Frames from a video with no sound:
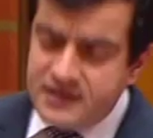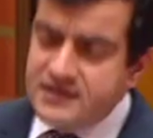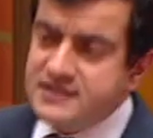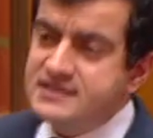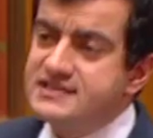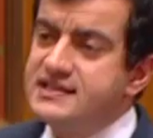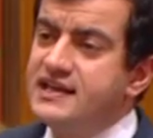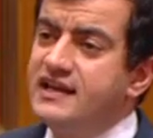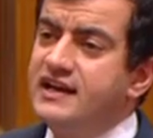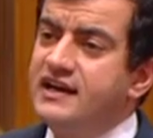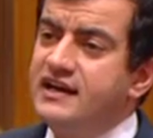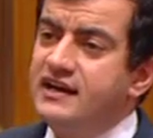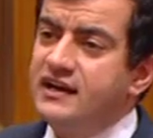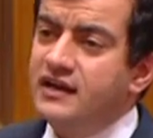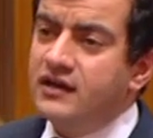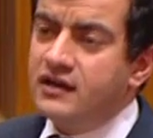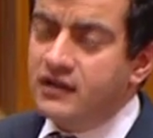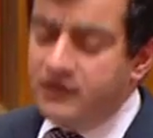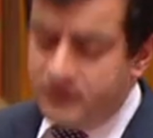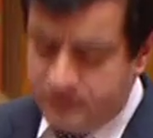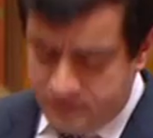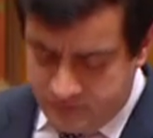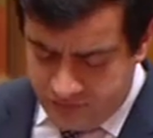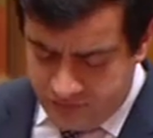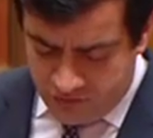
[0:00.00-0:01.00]
Senator
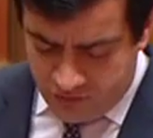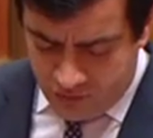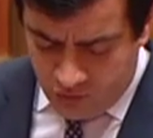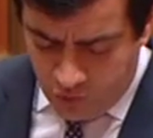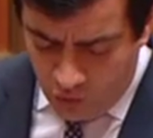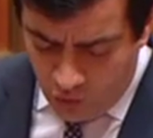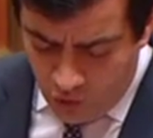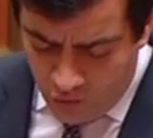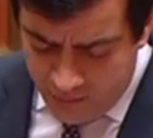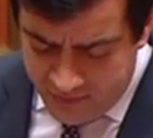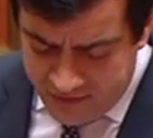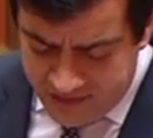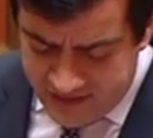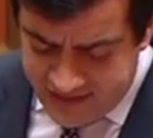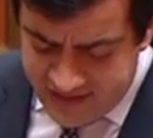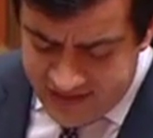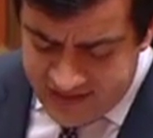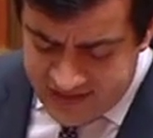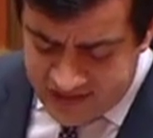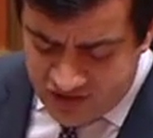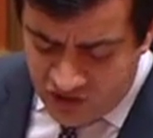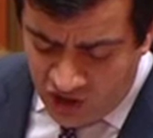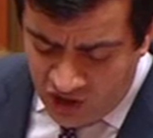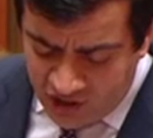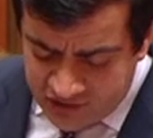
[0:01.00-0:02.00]
Cormann
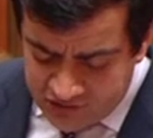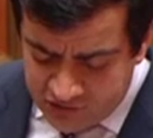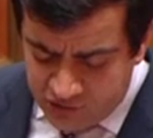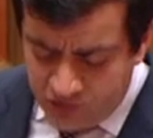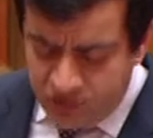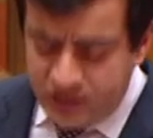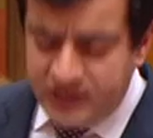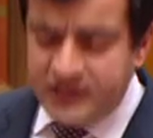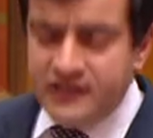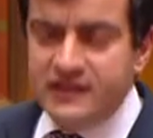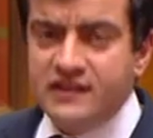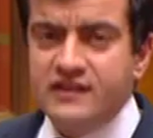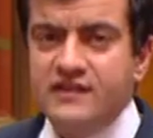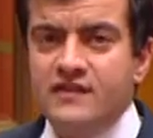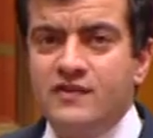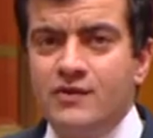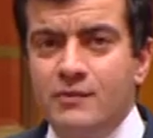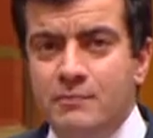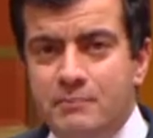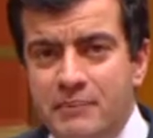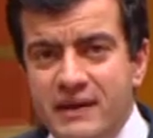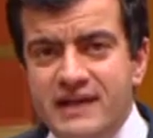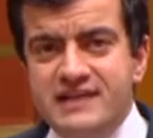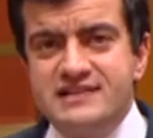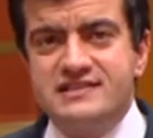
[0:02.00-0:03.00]
is diluting
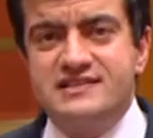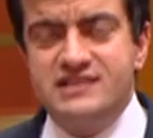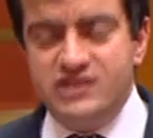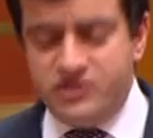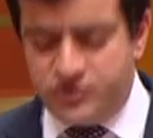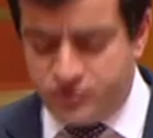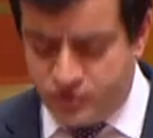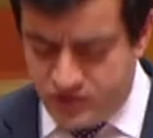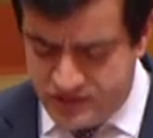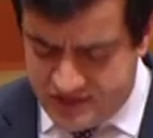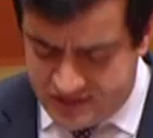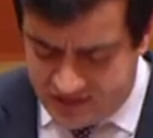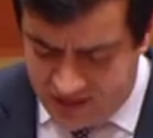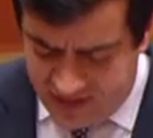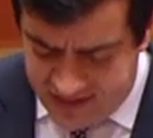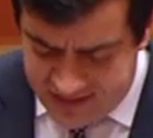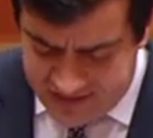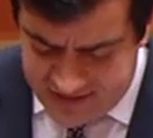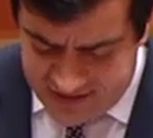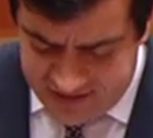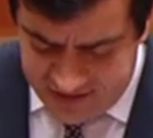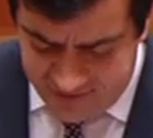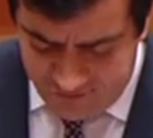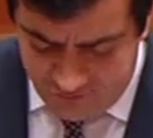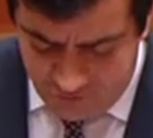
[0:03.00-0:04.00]
the best interest
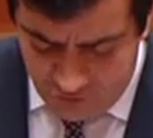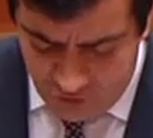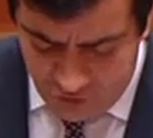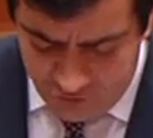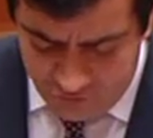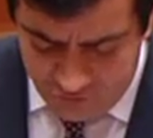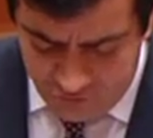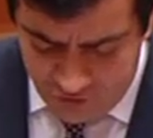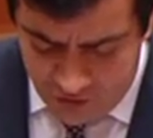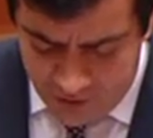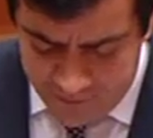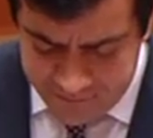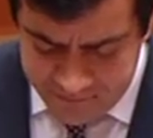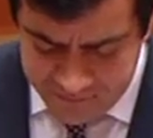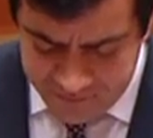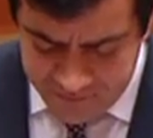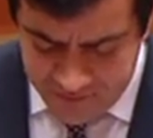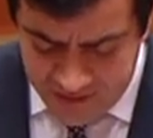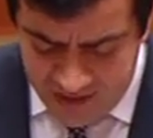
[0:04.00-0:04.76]
test in FOFA